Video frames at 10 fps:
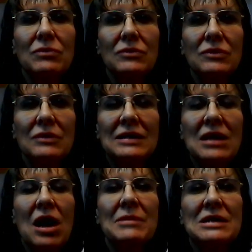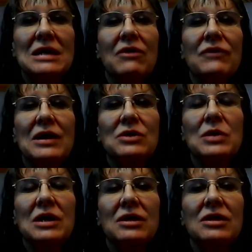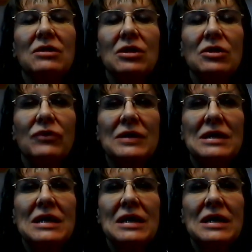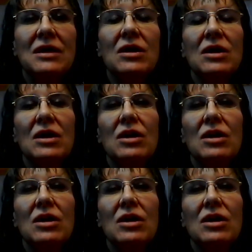Less common side effects would include fatigue,